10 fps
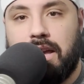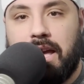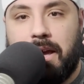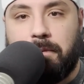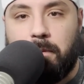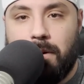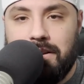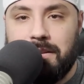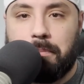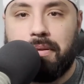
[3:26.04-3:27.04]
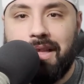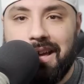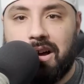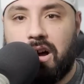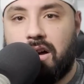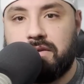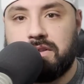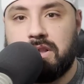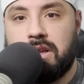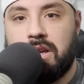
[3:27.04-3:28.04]
If we're in the
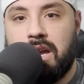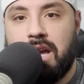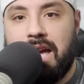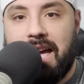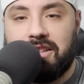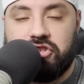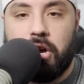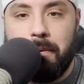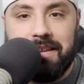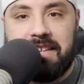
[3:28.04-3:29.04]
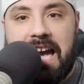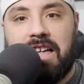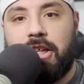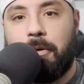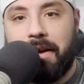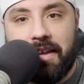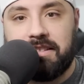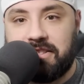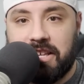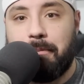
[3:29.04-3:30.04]
playoffs, and Joey Gallo
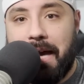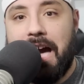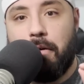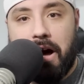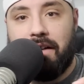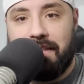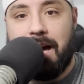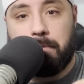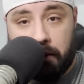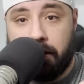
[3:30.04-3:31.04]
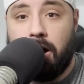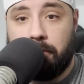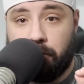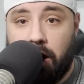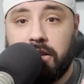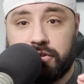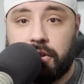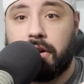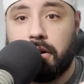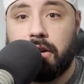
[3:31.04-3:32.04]
is somehow on that playoff
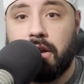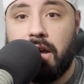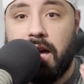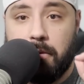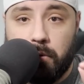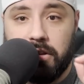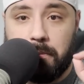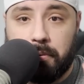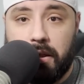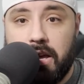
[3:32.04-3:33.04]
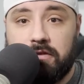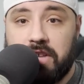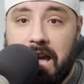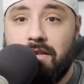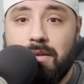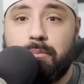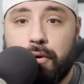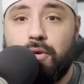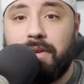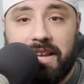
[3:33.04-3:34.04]
roster, and we're in the playoffs, Aaron
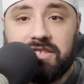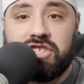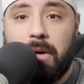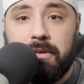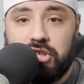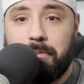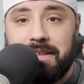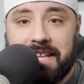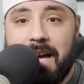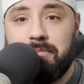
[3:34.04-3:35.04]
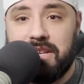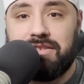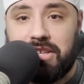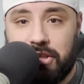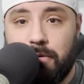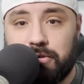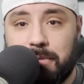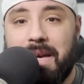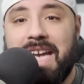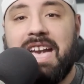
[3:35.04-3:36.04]
Boone is going to be tempted to use
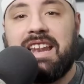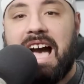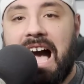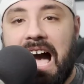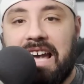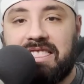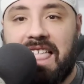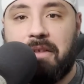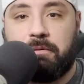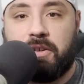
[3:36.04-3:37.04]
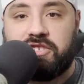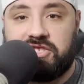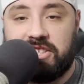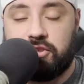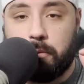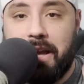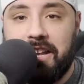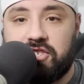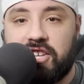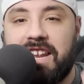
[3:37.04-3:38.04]
him in a high leverage
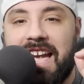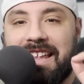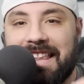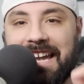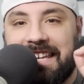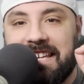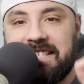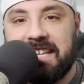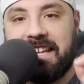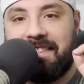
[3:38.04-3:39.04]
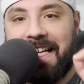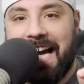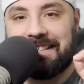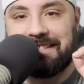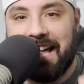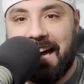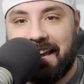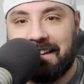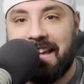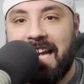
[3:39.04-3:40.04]
situation like he did last
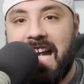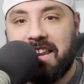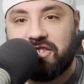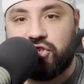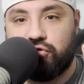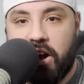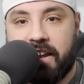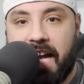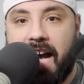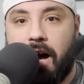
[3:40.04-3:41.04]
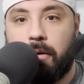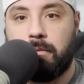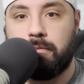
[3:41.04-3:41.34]
night. And he struck out.